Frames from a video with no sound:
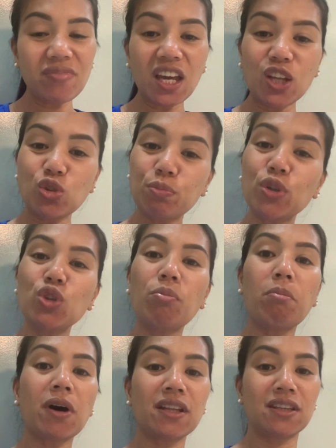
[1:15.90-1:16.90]
ito po yung
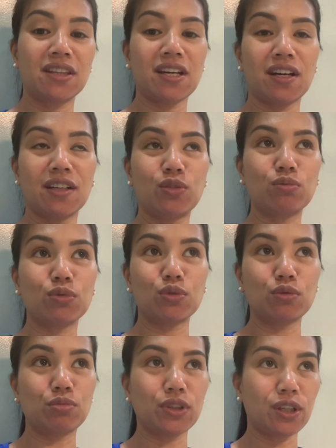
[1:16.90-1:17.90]
month na
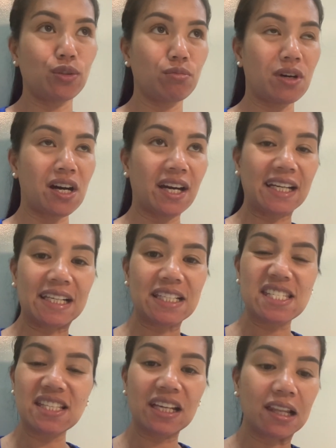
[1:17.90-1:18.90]
tumutubo na yung mga
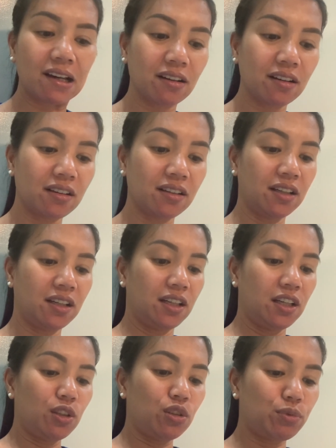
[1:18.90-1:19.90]
eyelids nila.
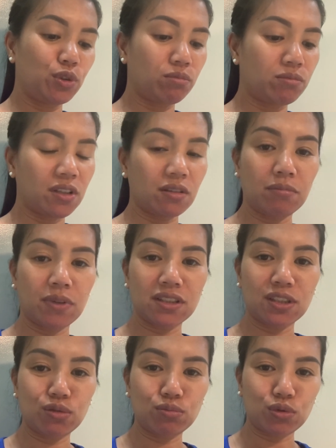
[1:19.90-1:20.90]
Ito po yung month
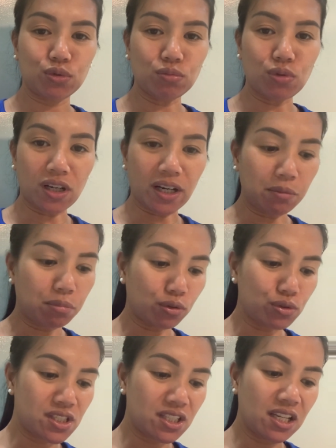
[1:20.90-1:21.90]
na tumutubo ang
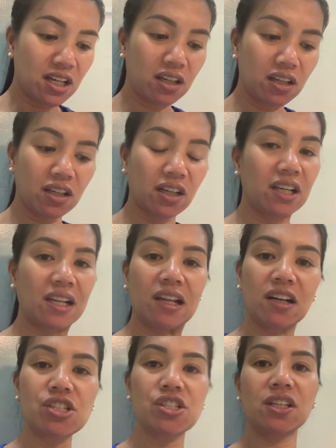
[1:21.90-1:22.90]
eyebrows nila,
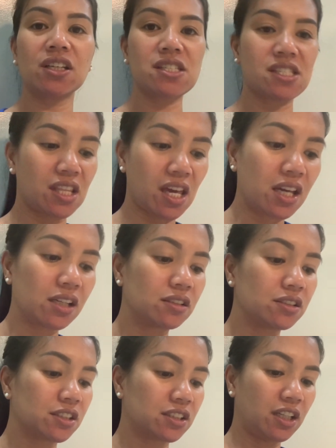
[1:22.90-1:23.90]
lashes,
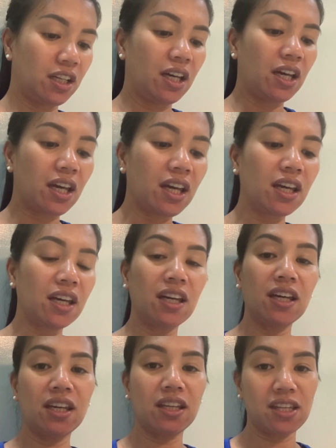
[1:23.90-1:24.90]
nails,
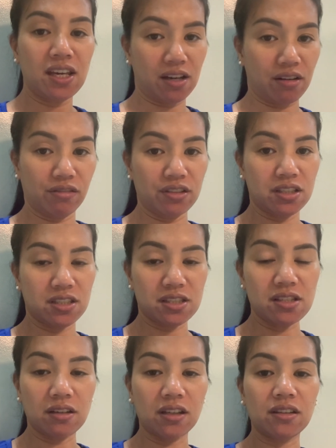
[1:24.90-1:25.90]
and hairs
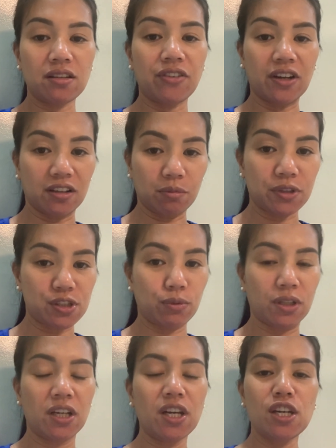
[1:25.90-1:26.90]
develop as
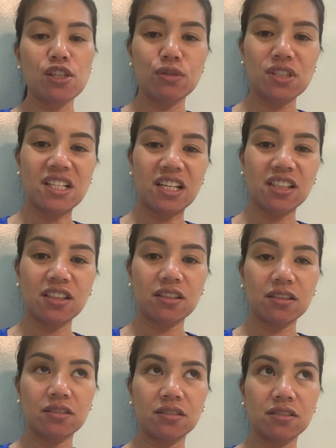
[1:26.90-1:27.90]
well. So it's like,
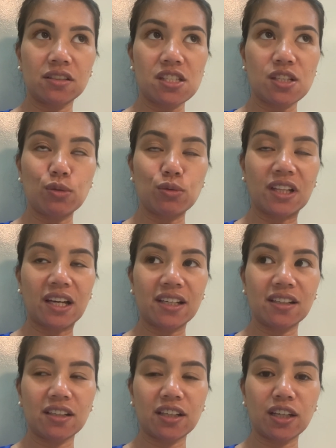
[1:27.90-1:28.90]
it's look like
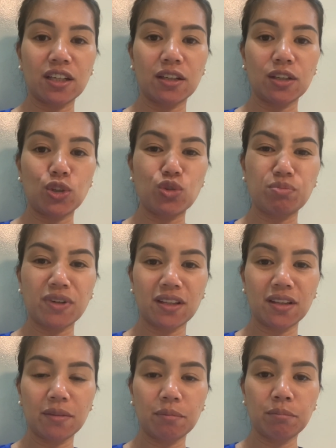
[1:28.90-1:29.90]
a human